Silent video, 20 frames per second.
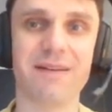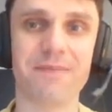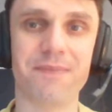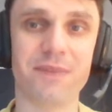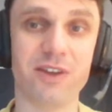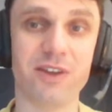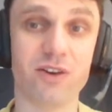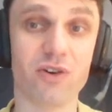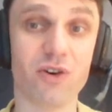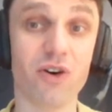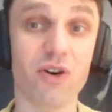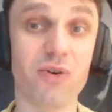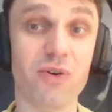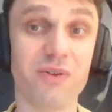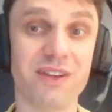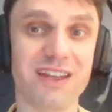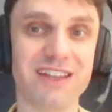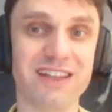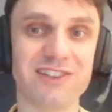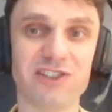your own
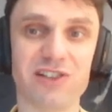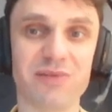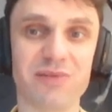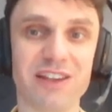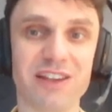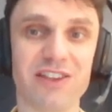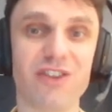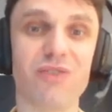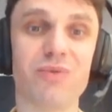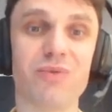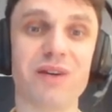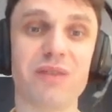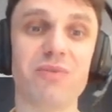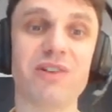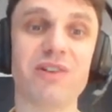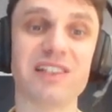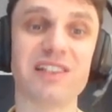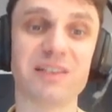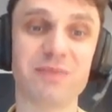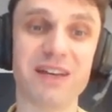instrument, no one will
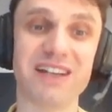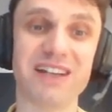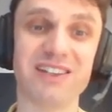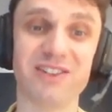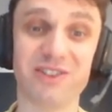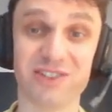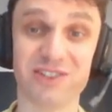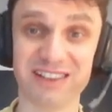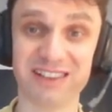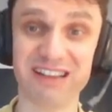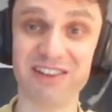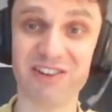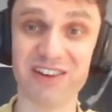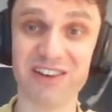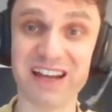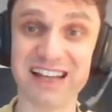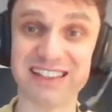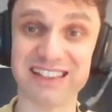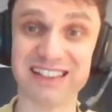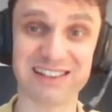expect you to
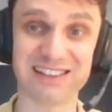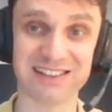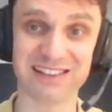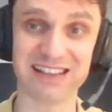standardize it.